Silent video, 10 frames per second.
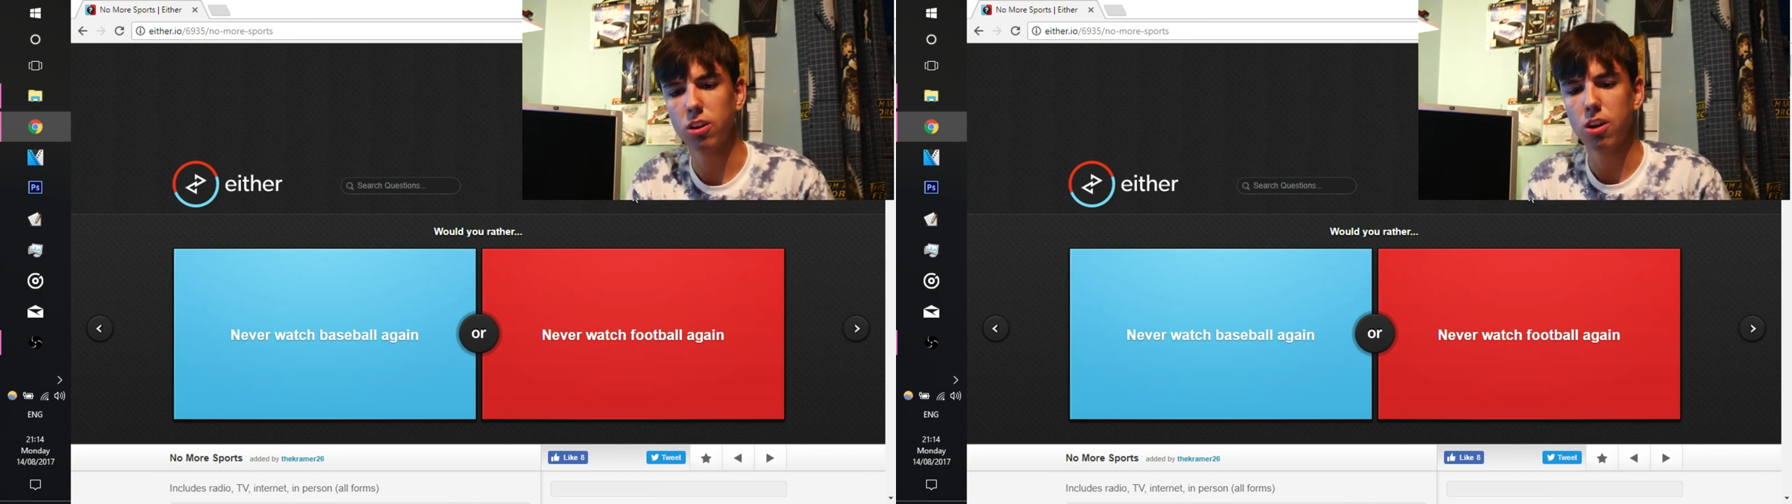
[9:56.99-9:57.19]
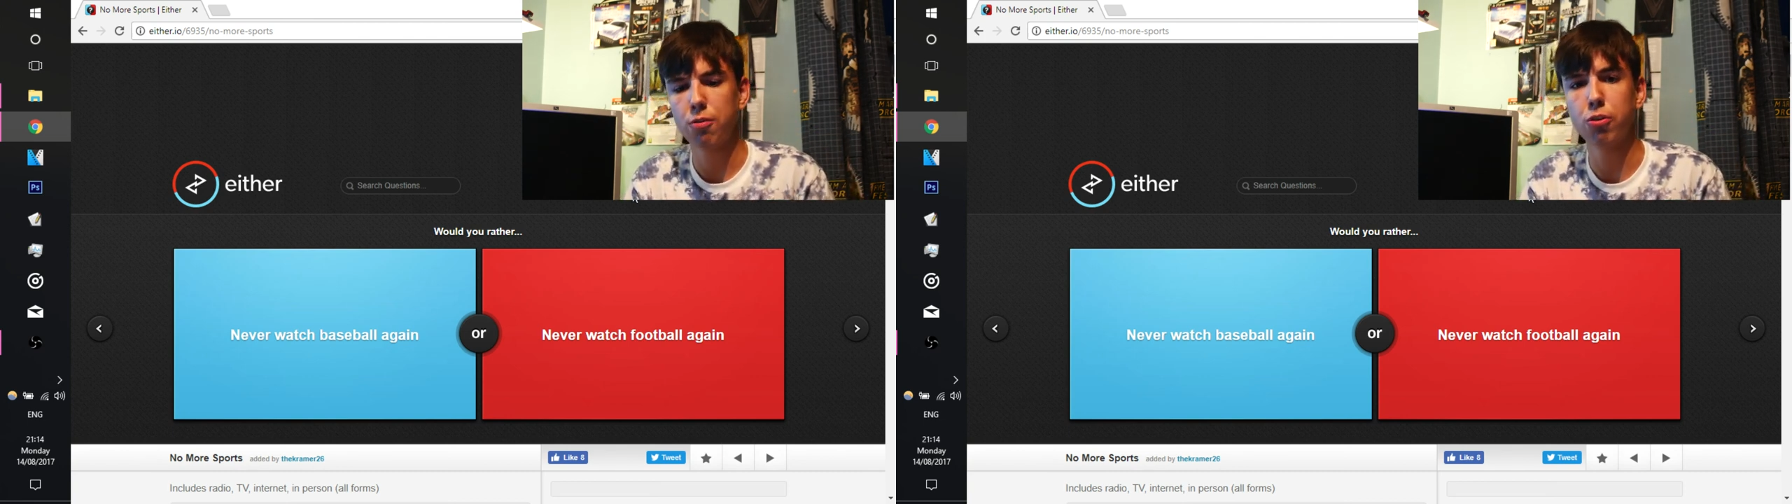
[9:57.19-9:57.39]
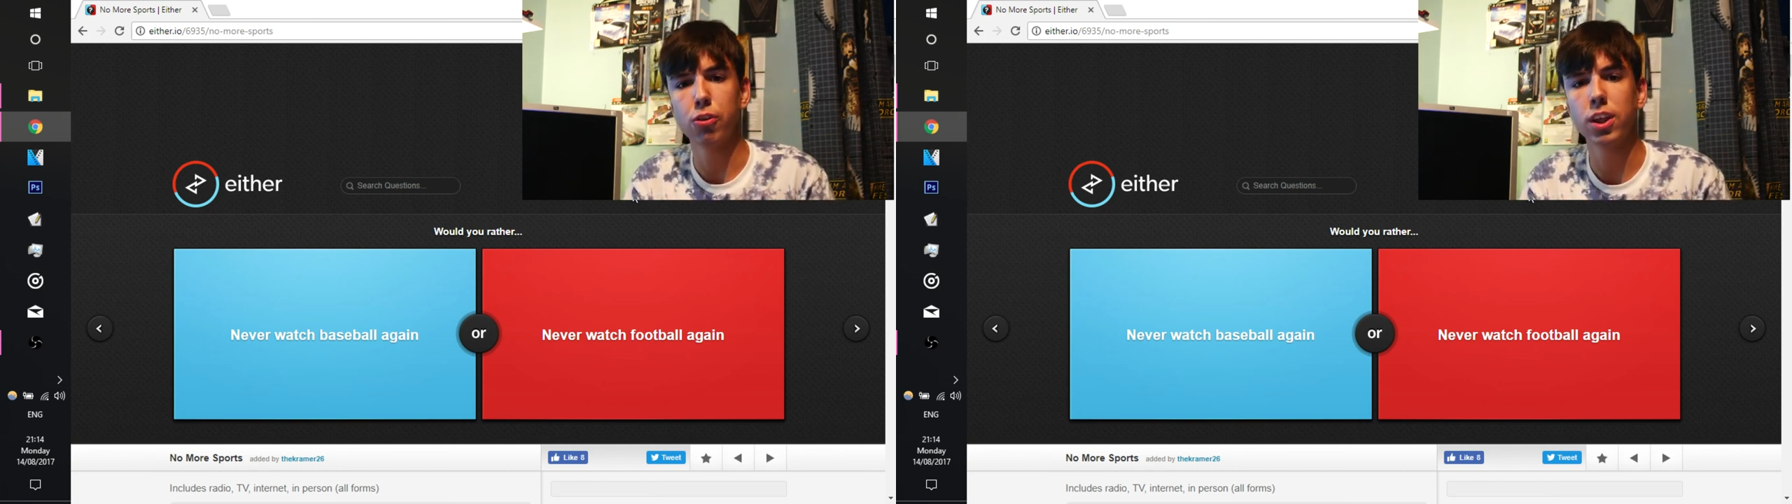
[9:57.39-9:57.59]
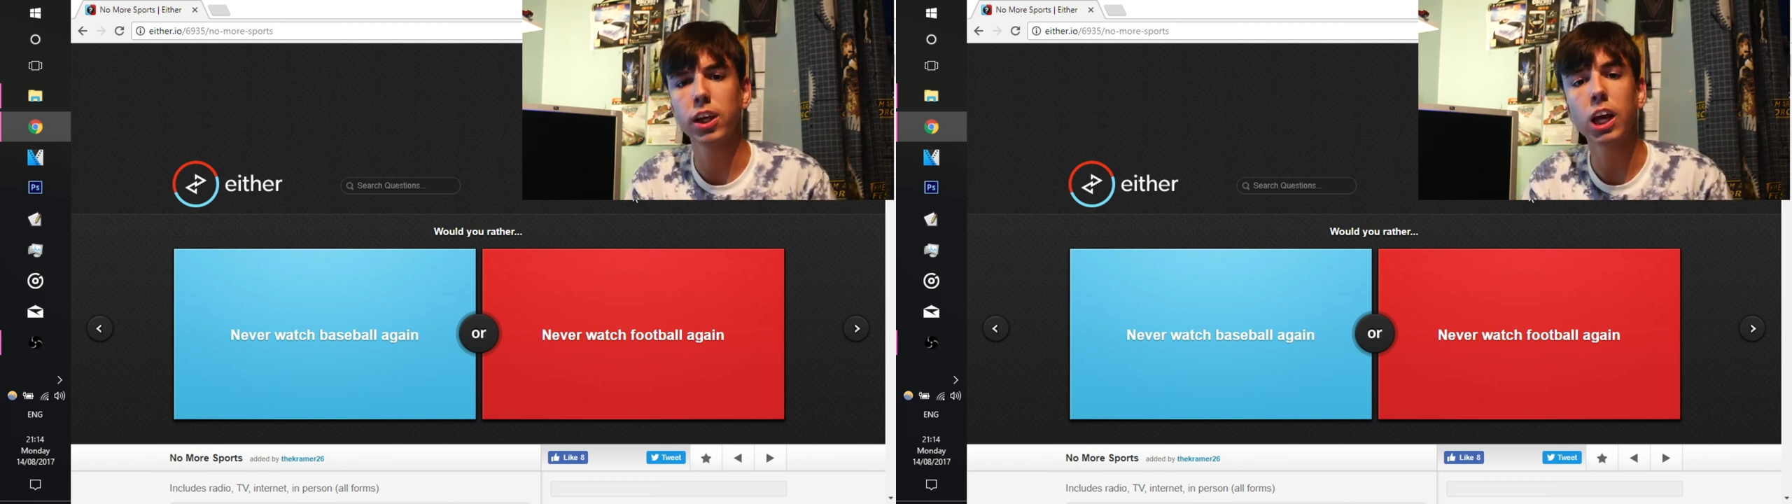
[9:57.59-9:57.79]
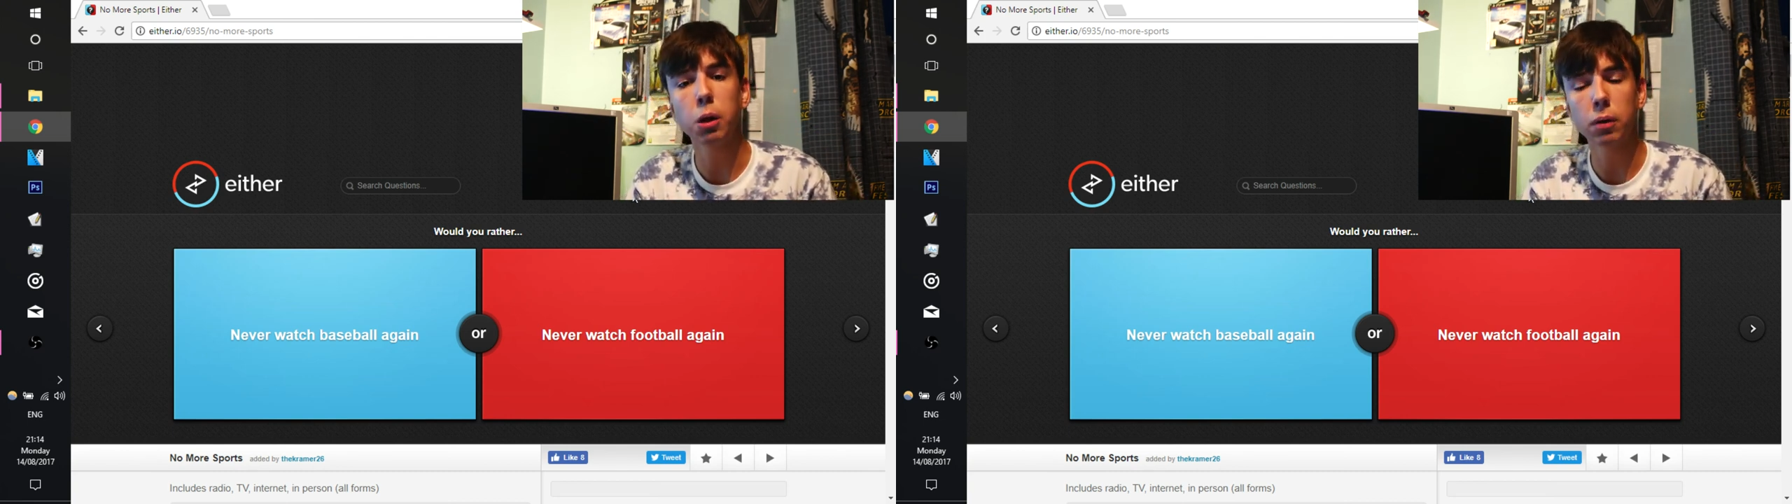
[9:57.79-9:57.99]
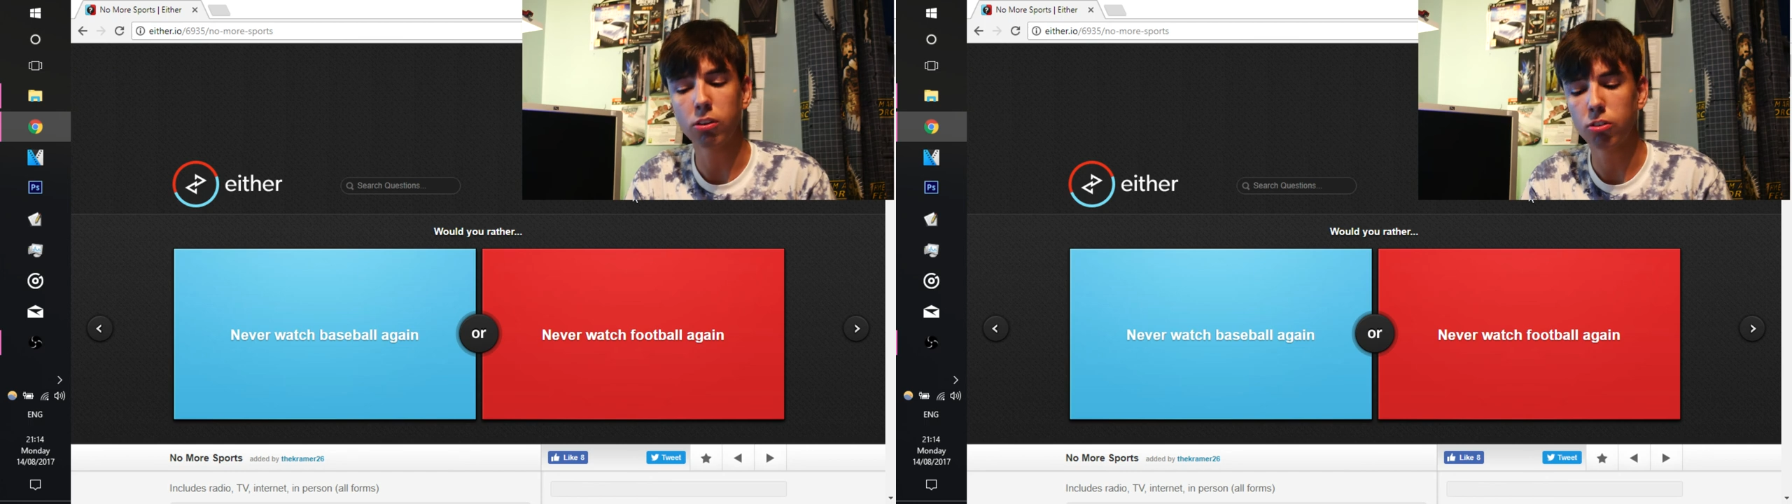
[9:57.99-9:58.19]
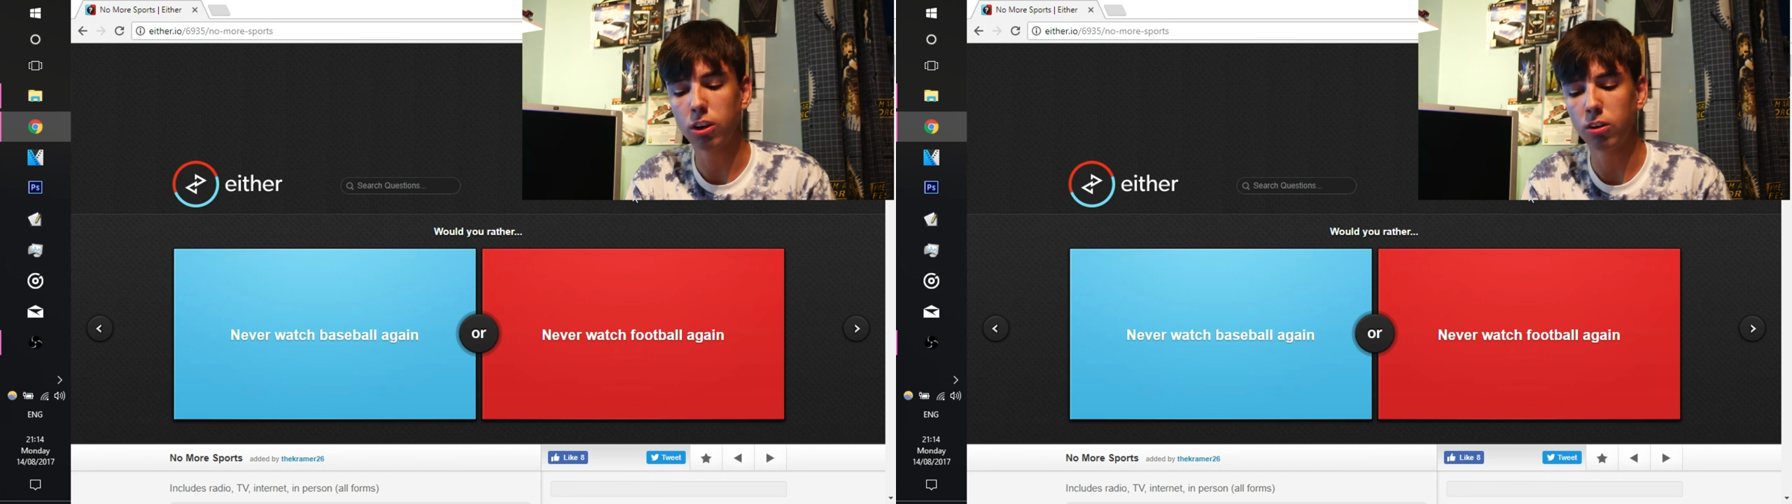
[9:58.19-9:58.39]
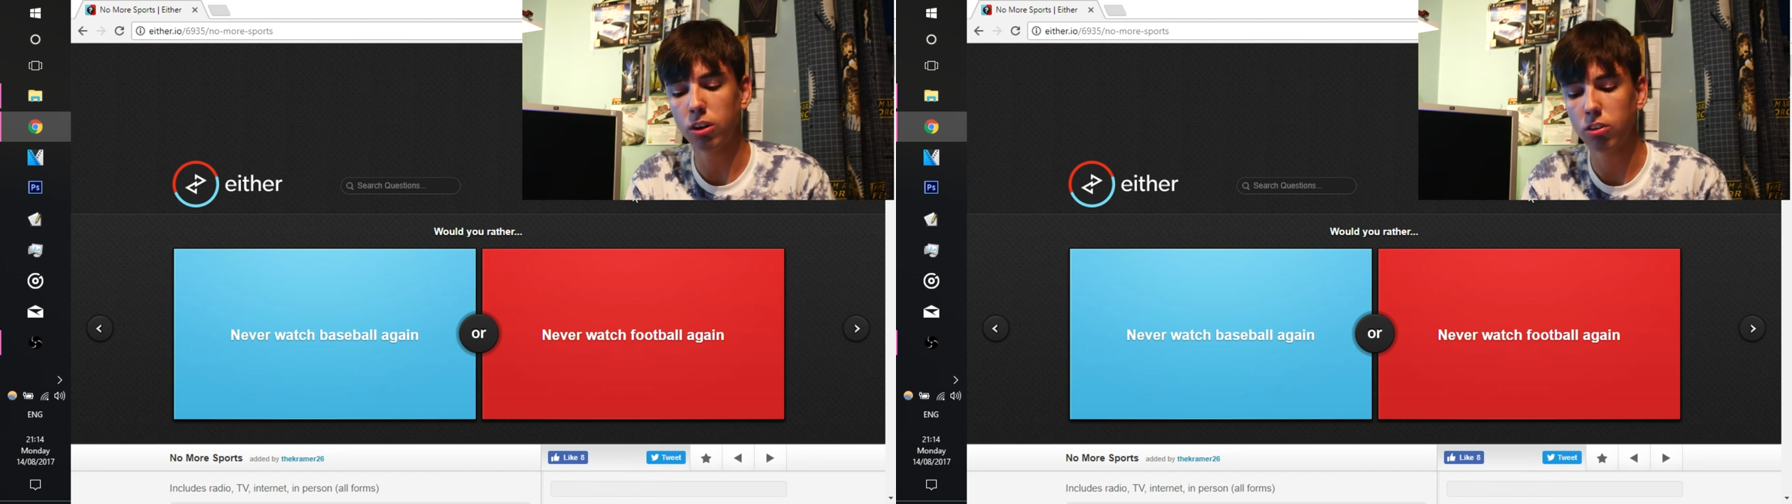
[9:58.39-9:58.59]
for the Cayman
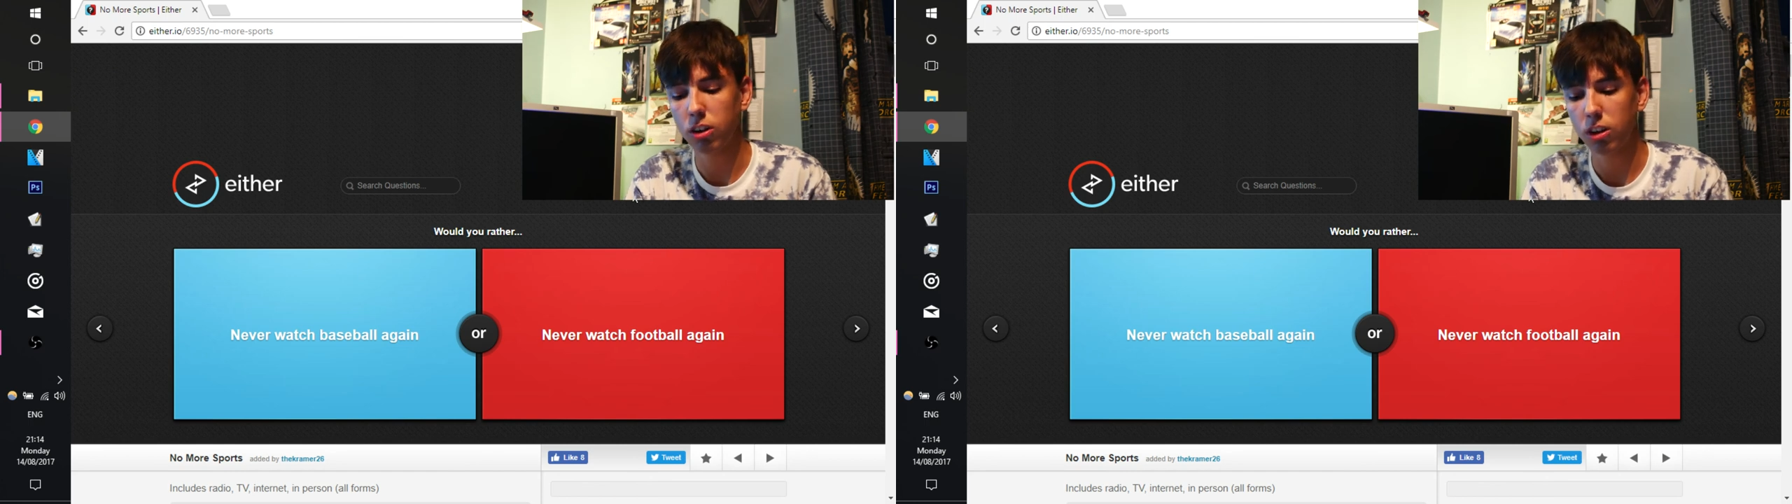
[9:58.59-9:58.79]
series.